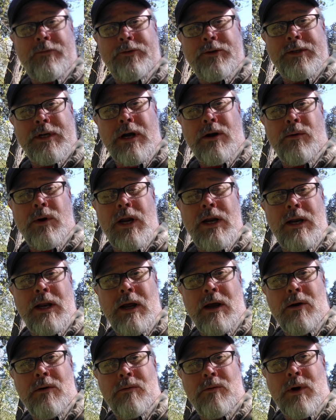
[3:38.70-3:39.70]
is out right
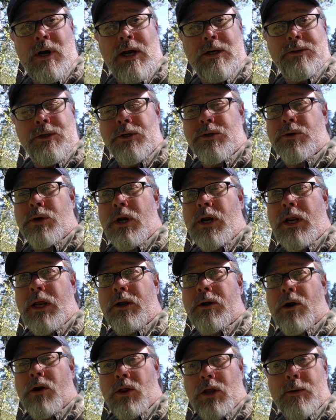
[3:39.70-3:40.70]
now. We're actually treating
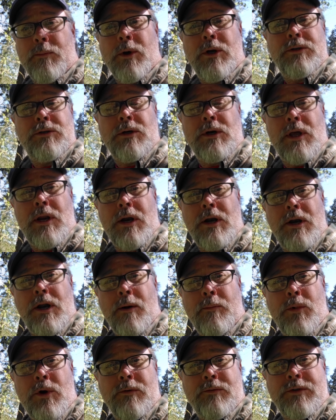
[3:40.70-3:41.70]
garlic mustard at a
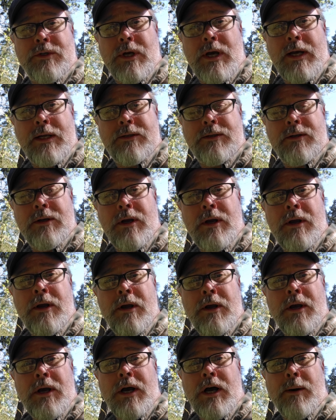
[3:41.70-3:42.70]
number of sites
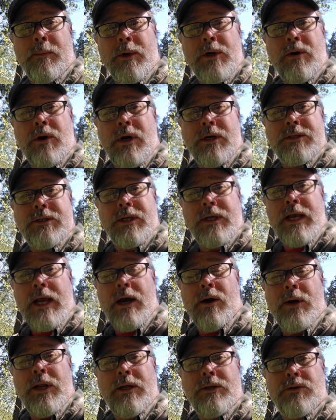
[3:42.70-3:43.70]
across the
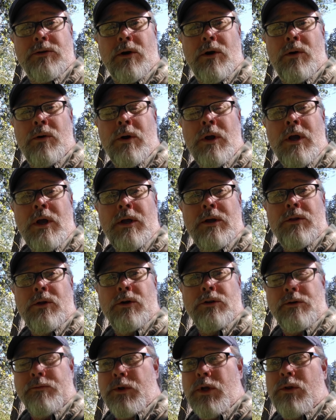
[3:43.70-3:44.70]
county. So
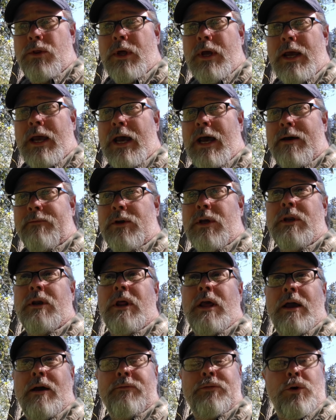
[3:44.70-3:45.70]
those of you that have it and
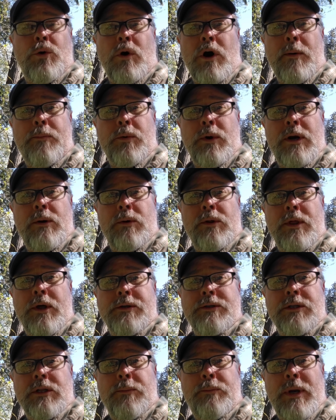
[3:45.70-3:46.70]
have cooperated with
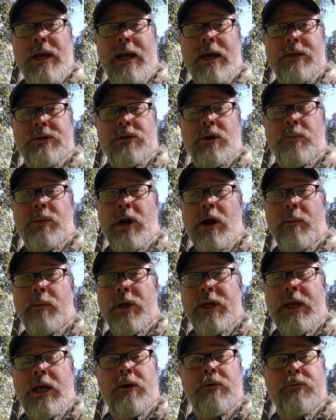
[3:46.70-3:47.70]
us in the past are probably
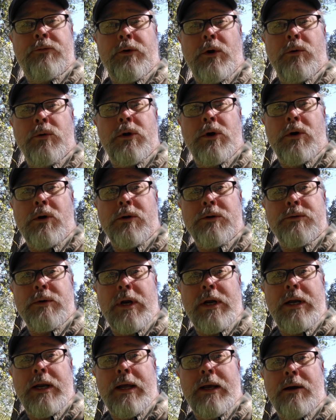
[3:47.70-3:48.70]
getting phone calls
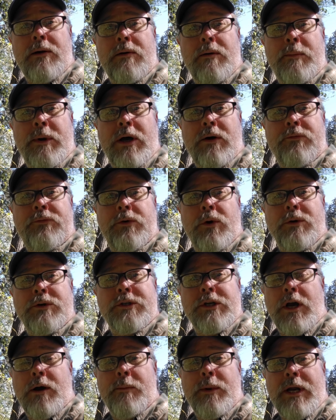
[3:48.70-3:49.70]
right now about folks
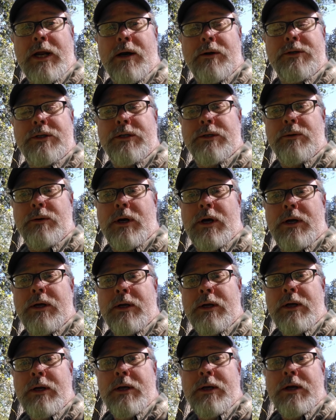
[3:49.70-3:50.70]
coming out to
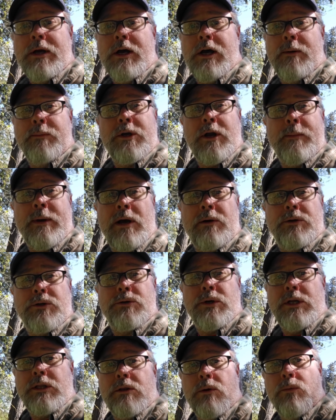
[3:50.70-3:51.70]
come out and treat the